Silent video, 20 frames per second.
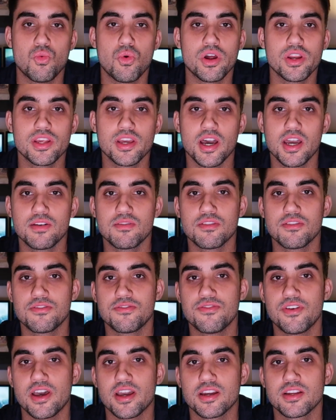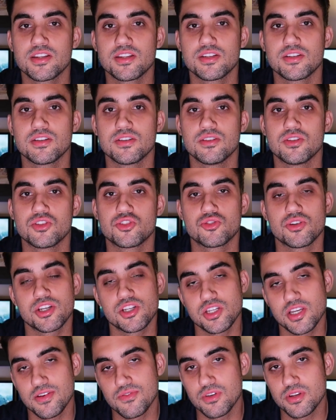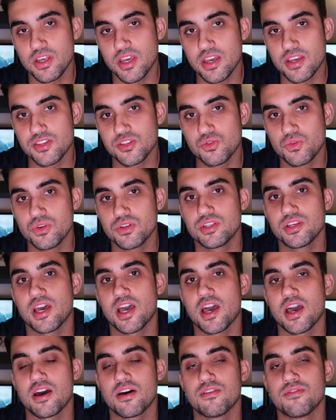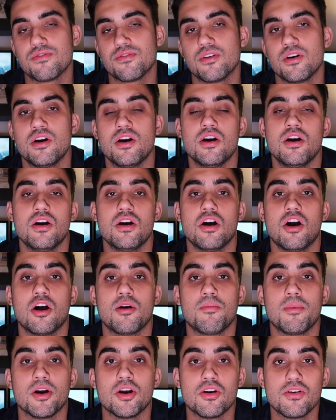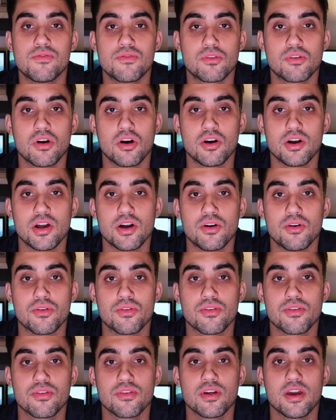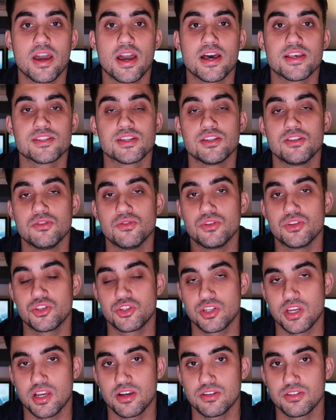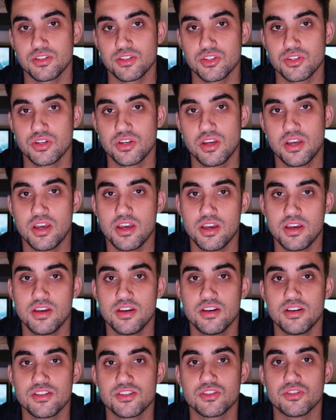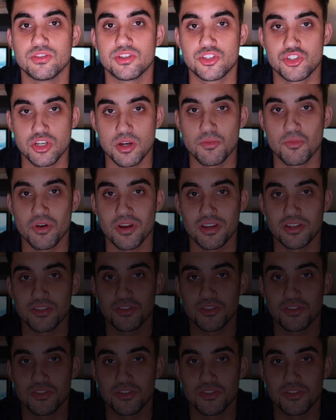what kind of effect stretching every day is going to have on my overall health as I do this challenge. So let's jump right